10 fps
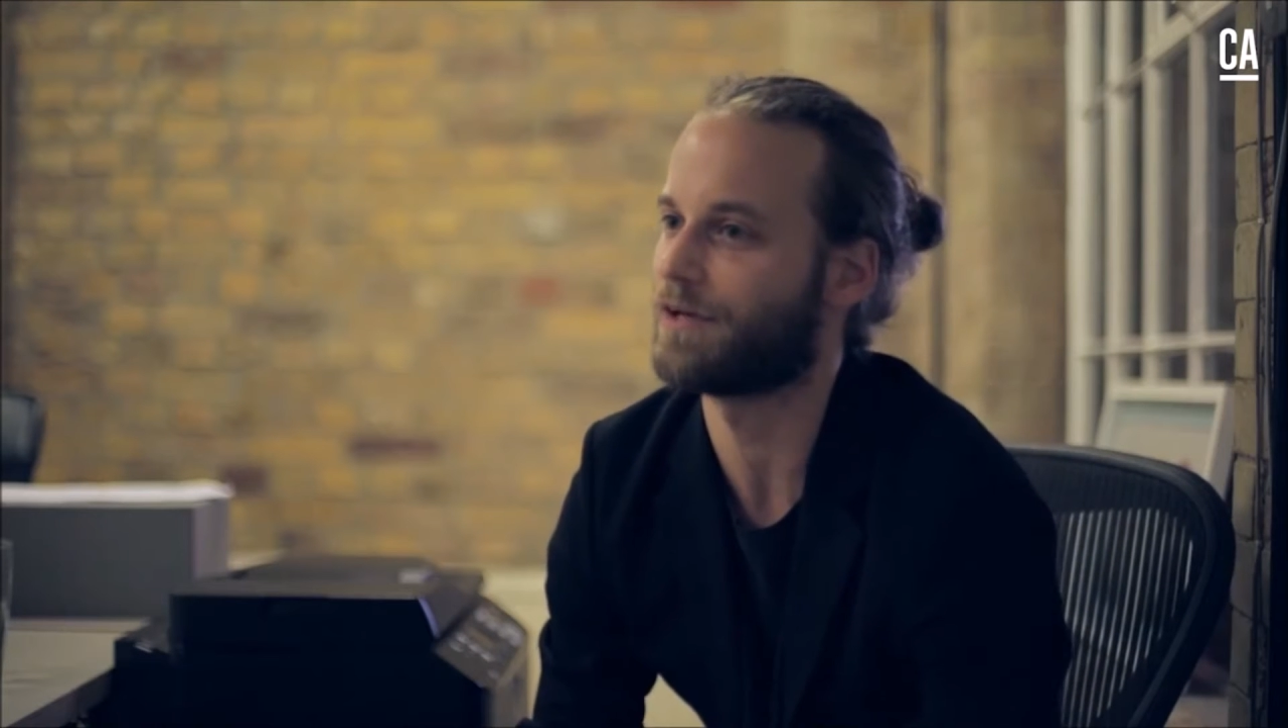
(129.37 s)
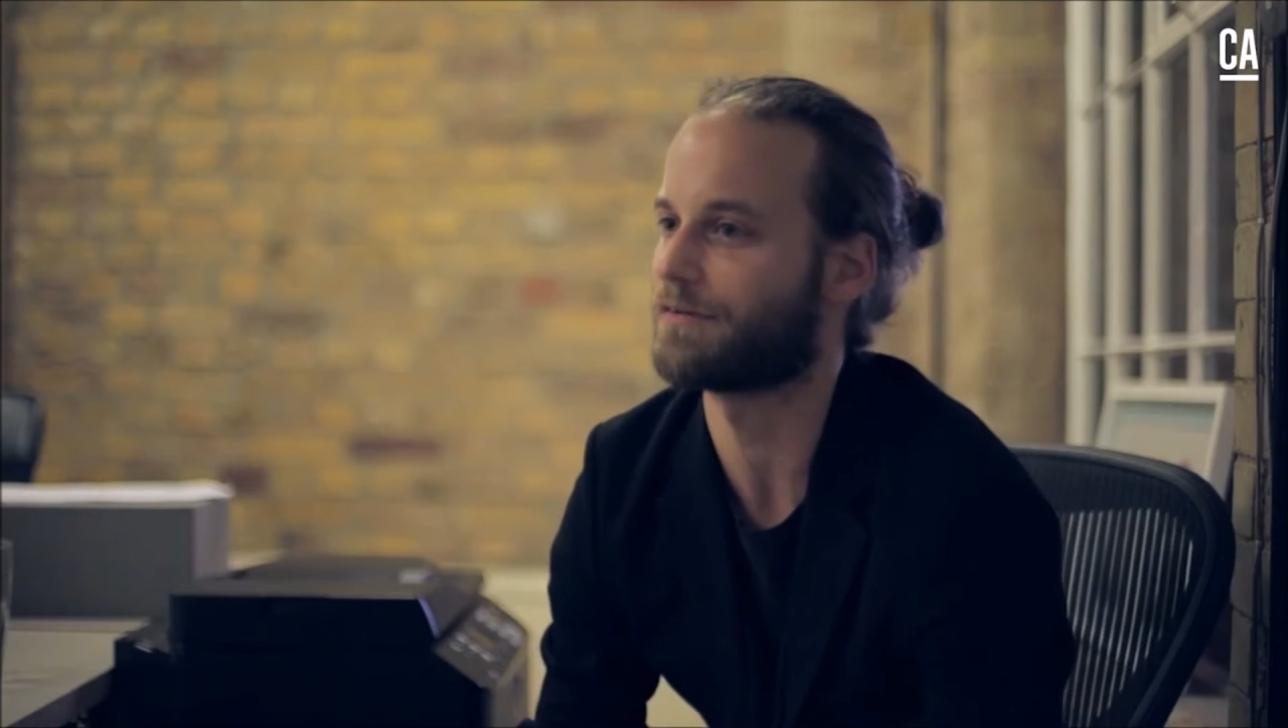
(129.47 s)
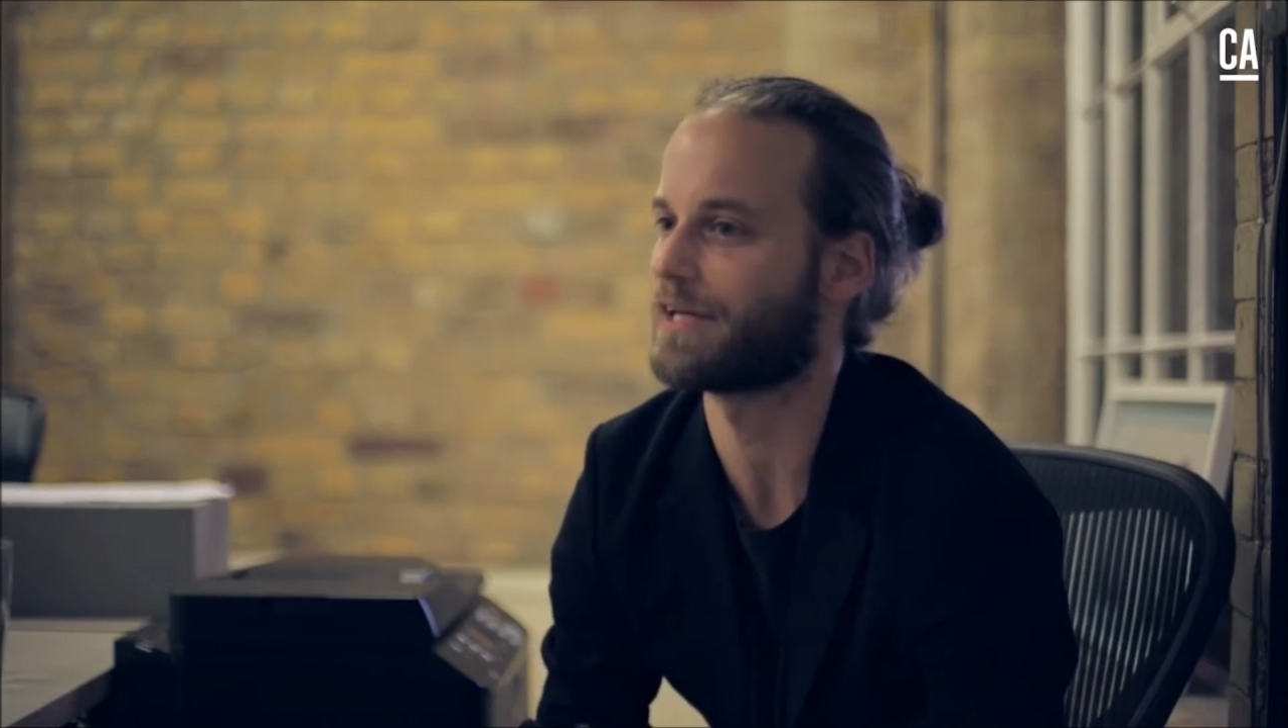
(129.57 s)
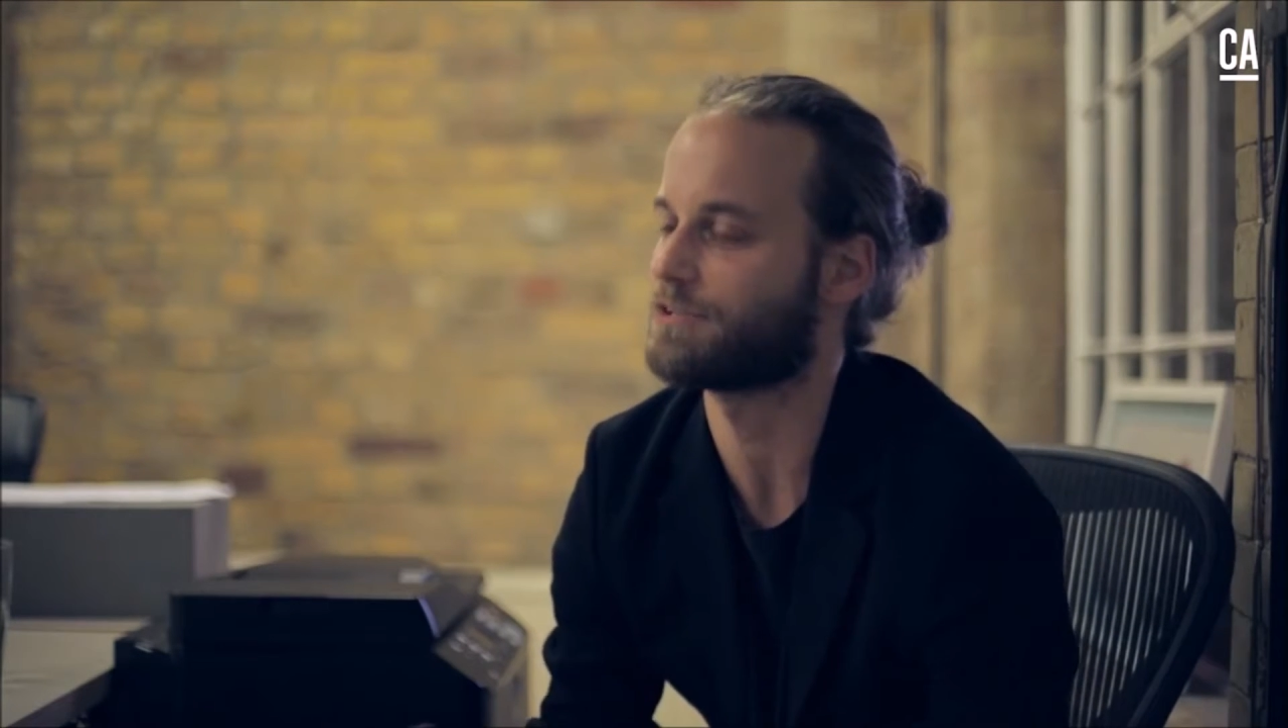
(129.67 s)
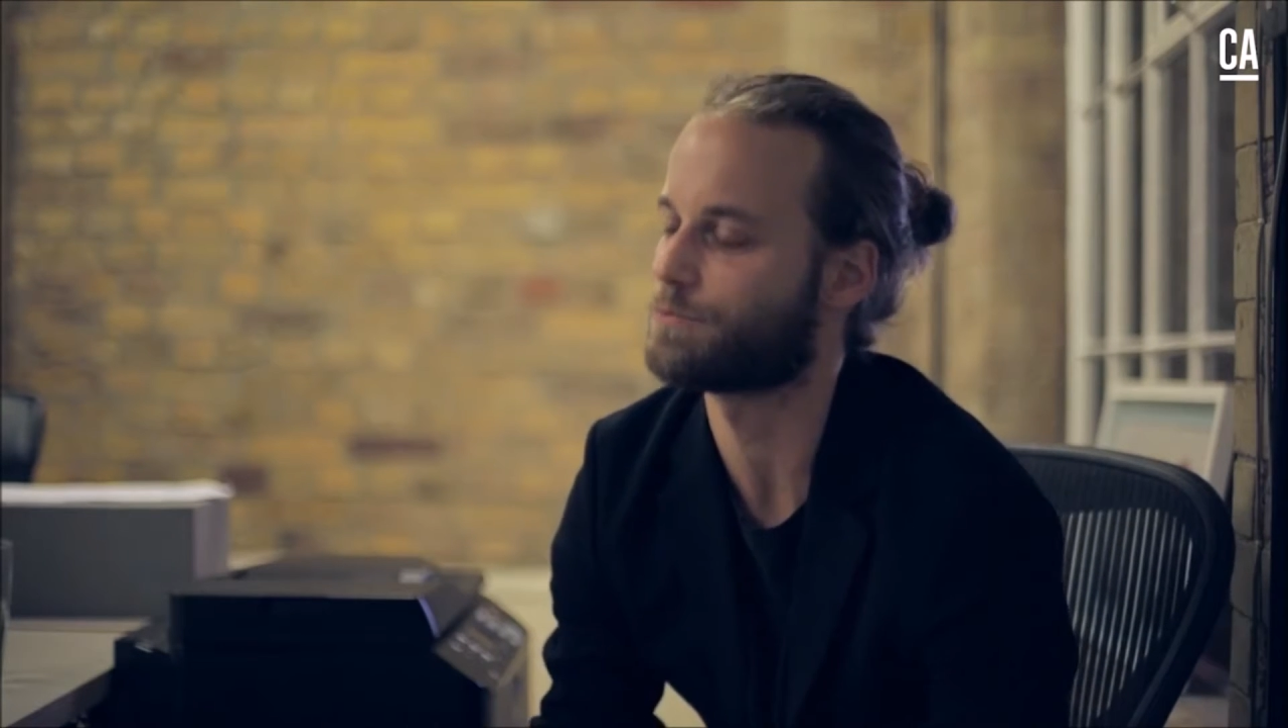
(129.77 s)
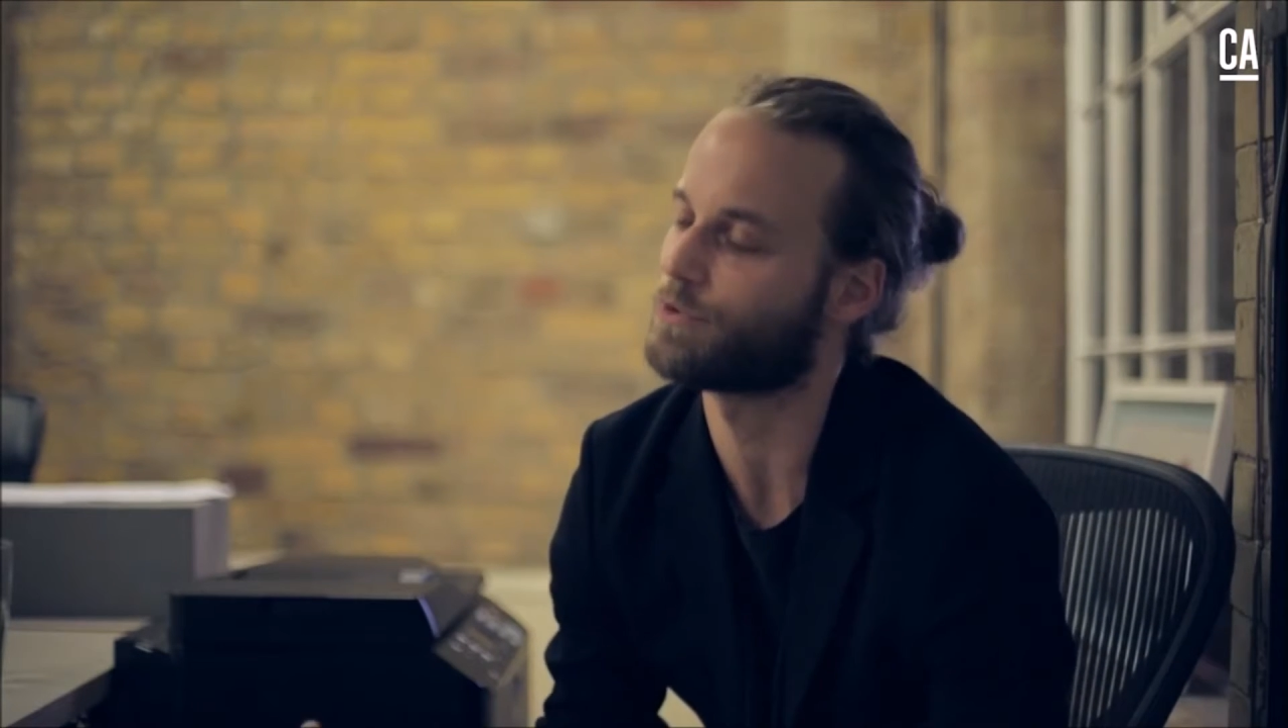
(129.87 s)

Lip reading: kind of gets